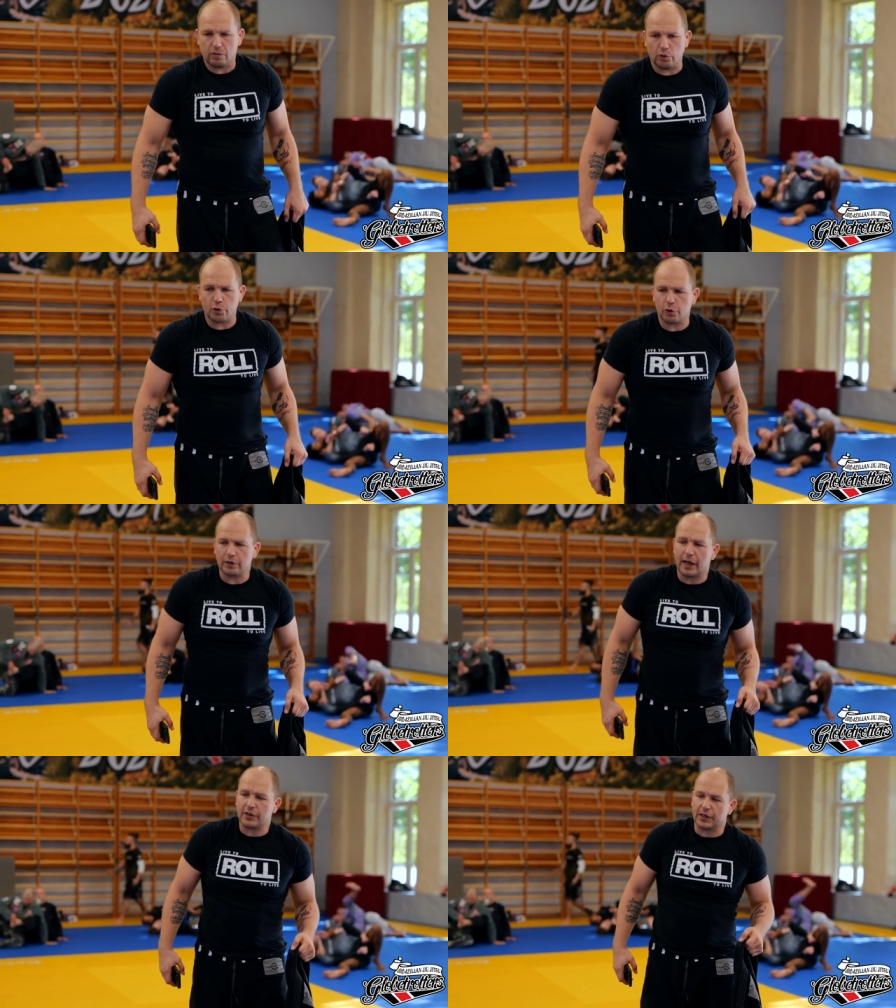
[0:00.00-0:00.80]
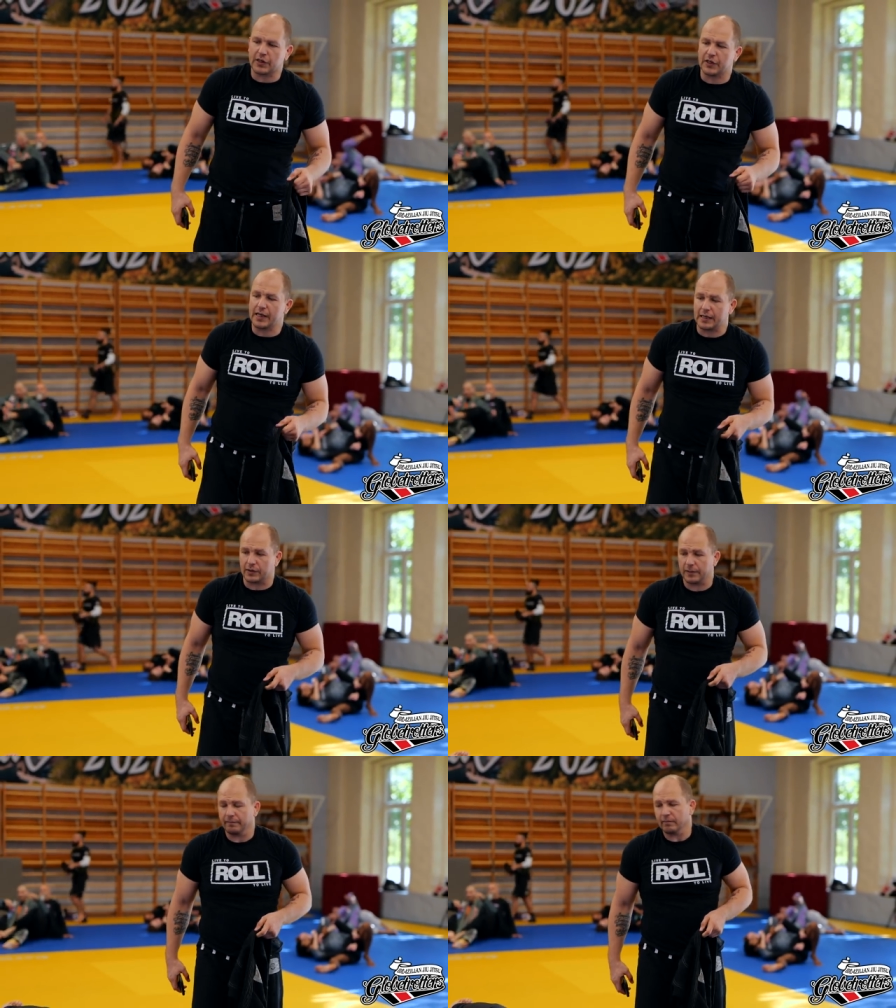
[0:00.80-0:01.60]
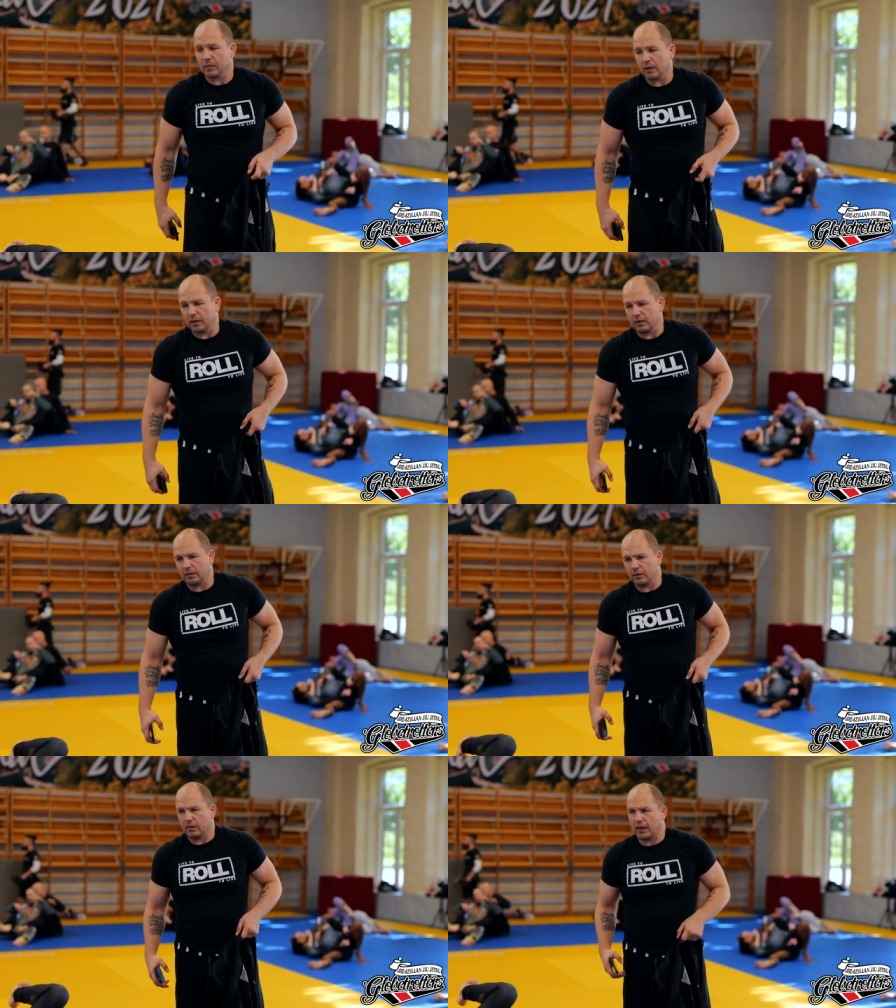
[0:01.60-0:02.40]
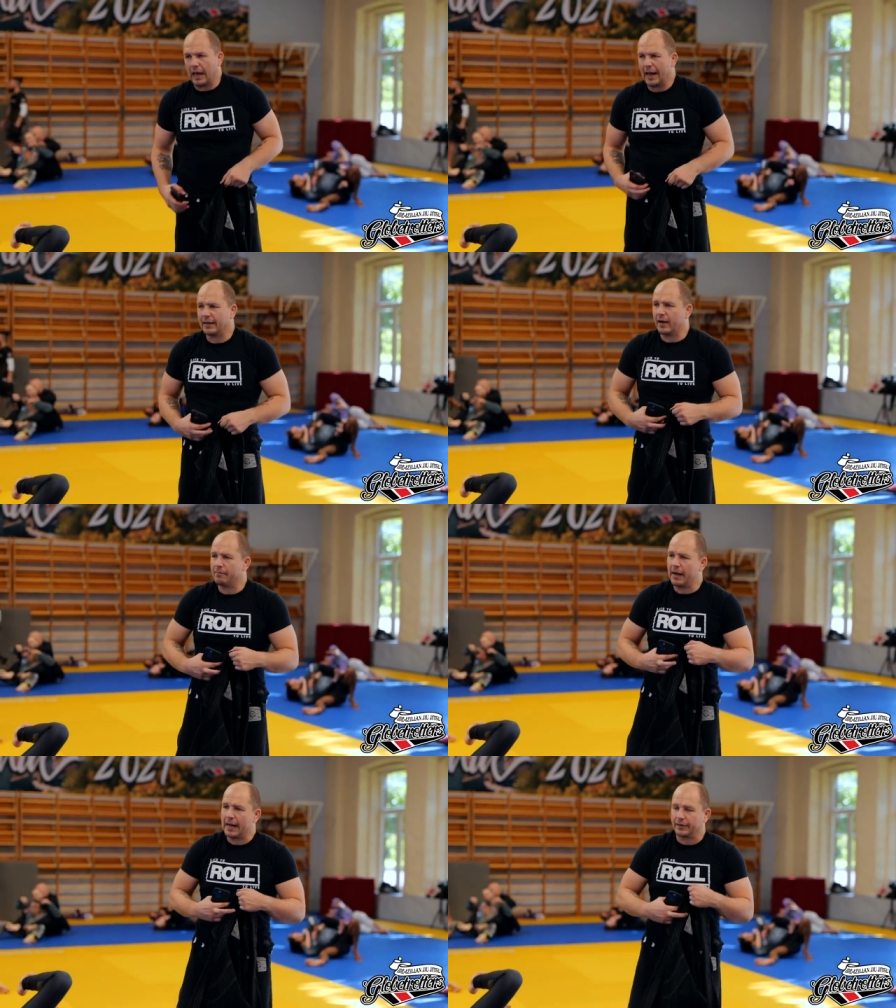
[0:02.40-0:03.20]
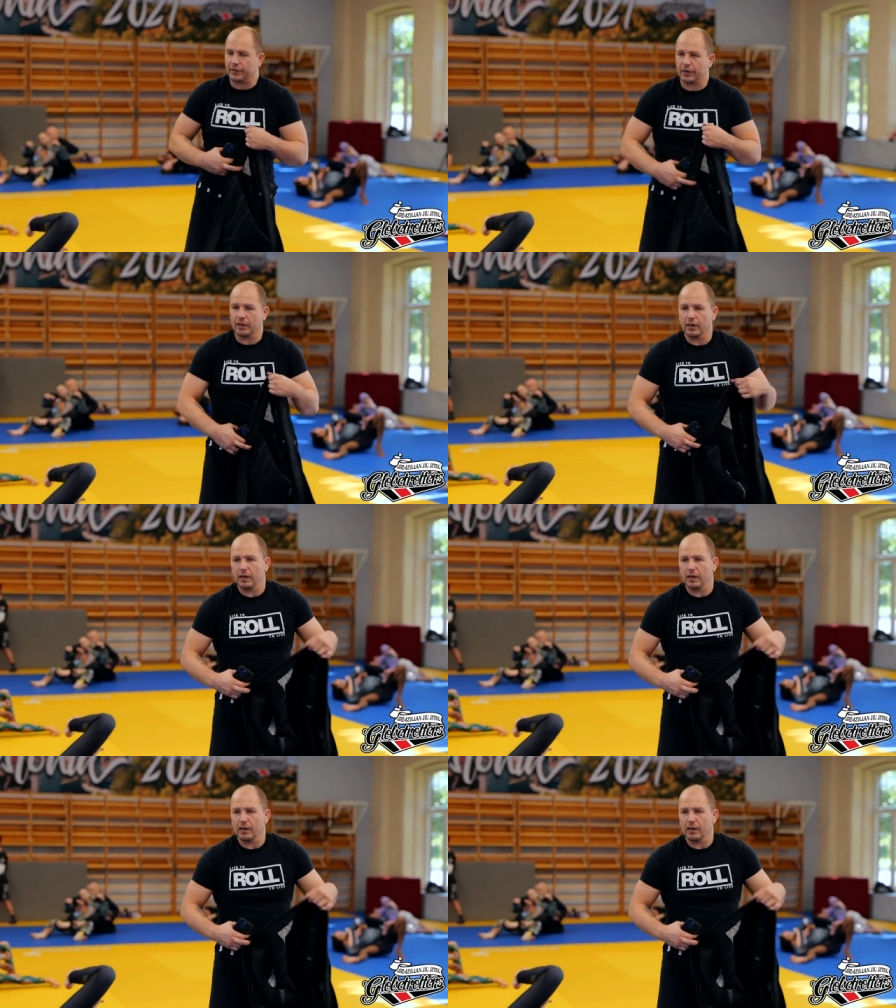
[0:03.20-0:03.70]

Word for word: You should not succeed. Head on a mat.